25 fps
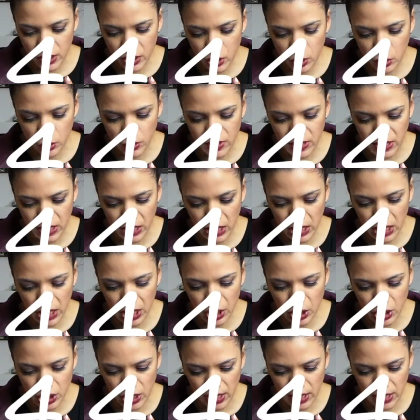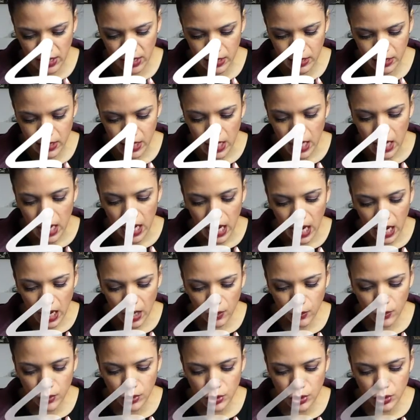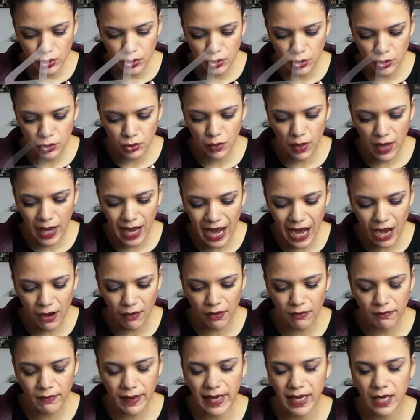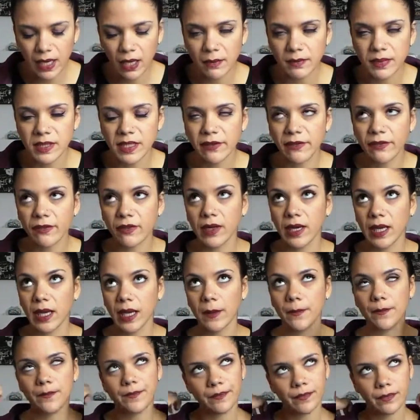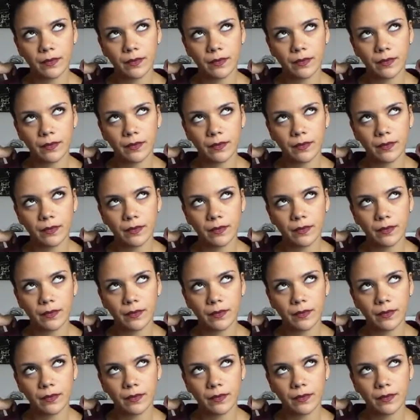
to your teenage years. How would you do your hair and makeup differently?